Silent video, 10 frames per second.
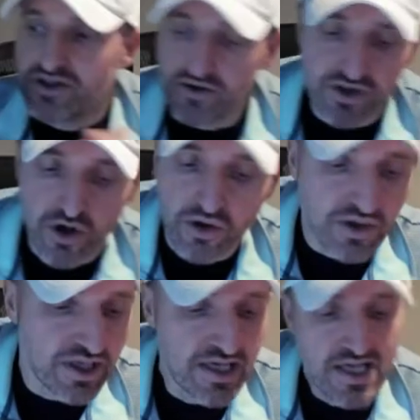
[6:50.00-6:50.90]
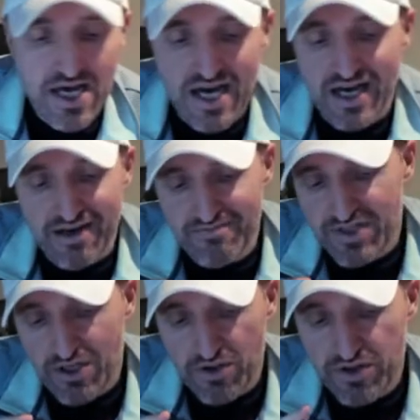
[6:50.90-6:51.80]
You know the whole um,
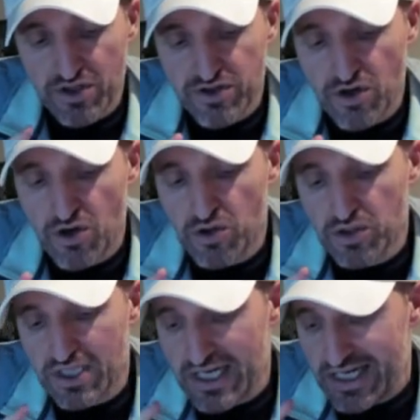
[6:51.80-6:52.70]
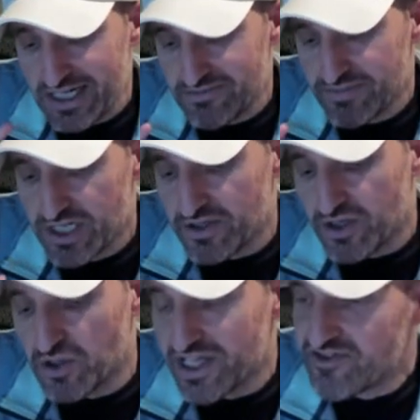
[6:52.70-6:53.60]
you know the, the whole um, you know
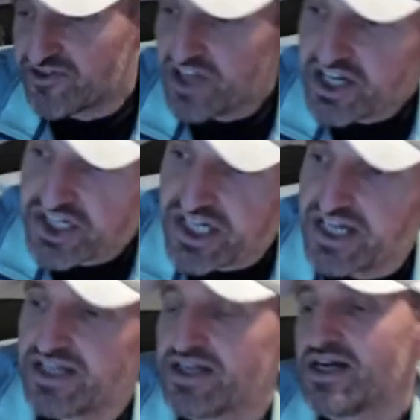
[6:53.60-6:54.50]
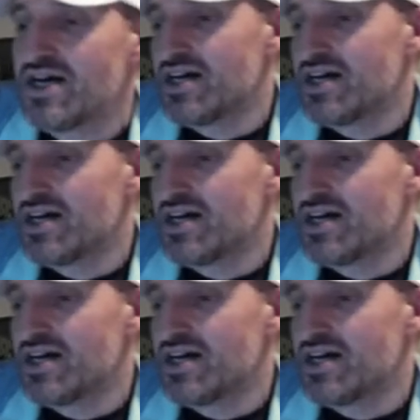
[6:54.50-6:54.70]
the whole inflation,